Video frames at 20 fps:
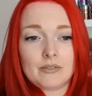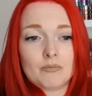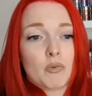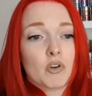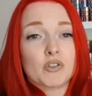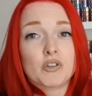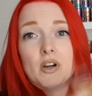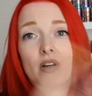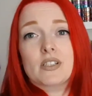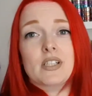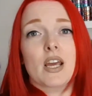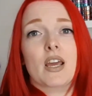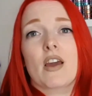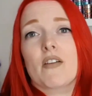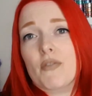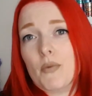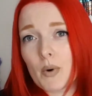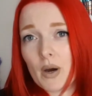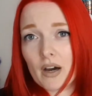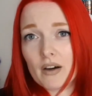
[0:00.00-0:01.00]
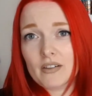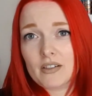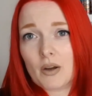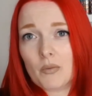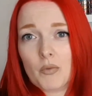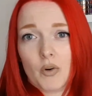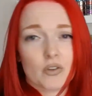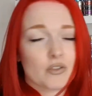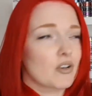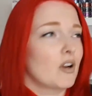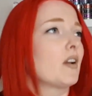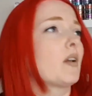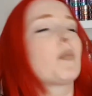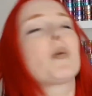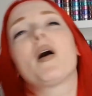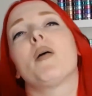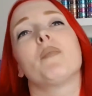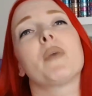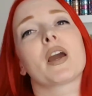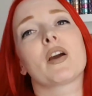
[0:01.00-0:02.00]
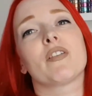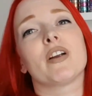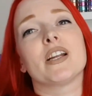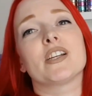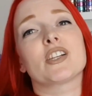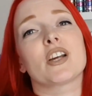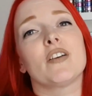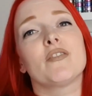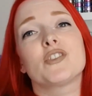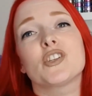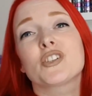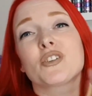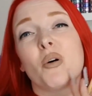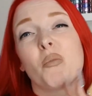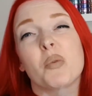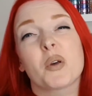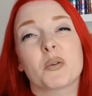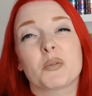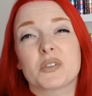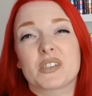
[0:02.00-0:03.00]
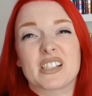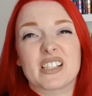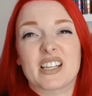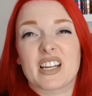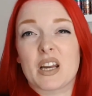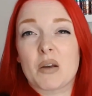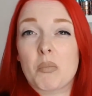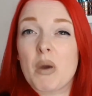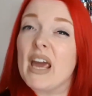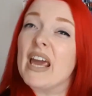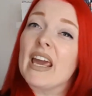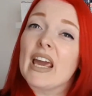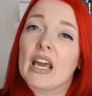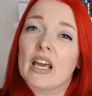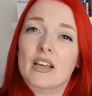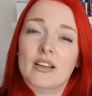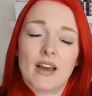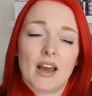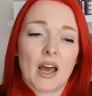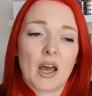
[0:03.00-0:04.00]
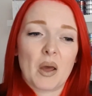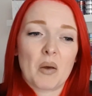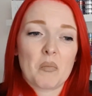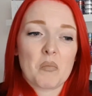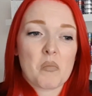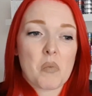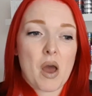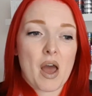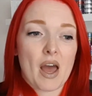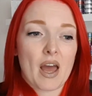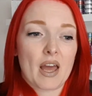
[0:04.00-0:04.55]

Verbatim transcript: I'm not trying to take over the world, I'm not trying to become mega rich, I've just got bills that need paying, um,